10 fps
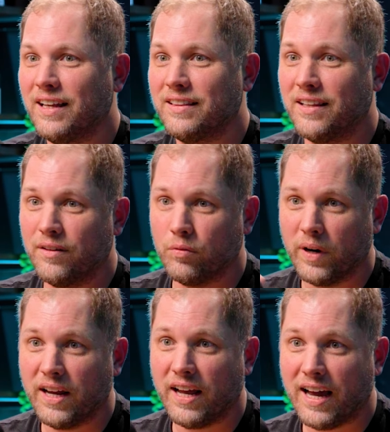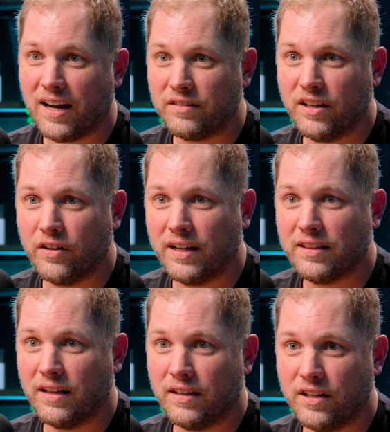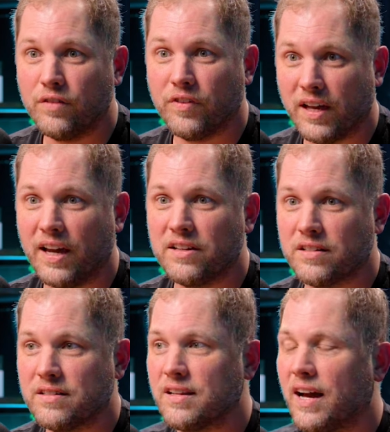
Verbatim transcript: get the ringing out of, you know, get the notification